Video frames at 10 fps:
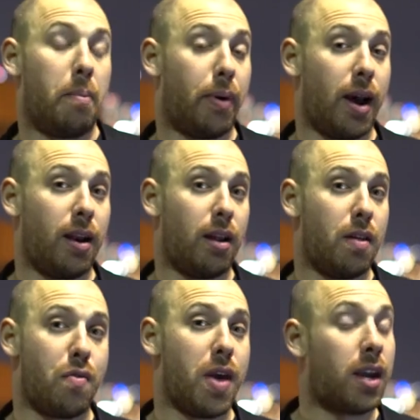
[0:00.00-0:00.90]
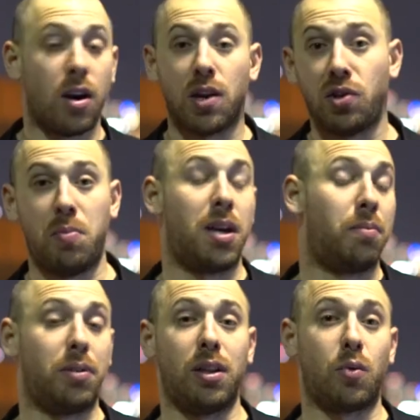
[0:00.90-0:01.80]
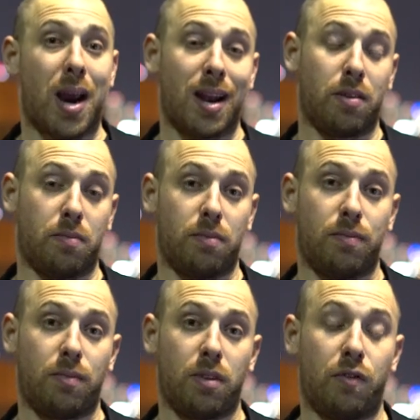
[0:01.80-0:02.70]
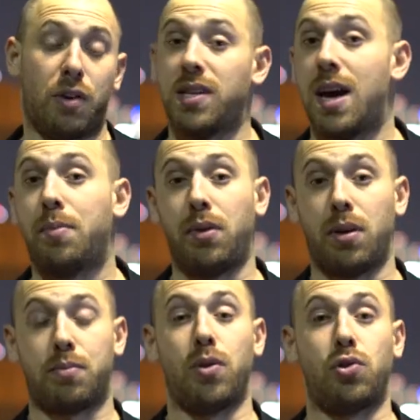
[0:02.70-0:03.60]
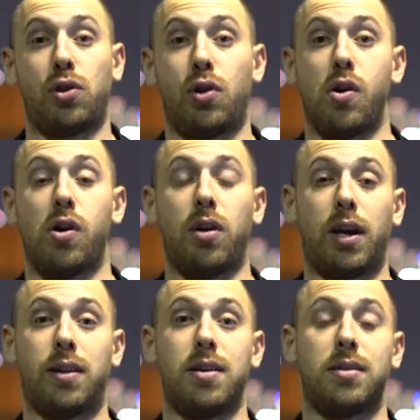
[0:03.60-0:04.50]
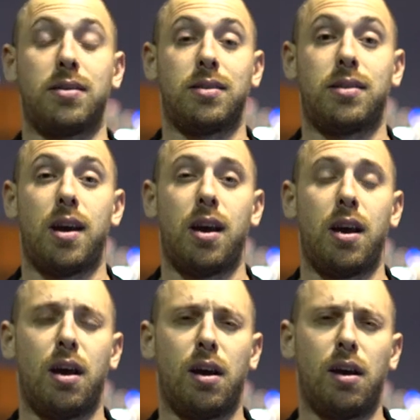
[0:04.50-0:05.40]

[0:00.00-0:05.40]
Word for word: But they can also be completely random. For example, you can approach a girl like this and say,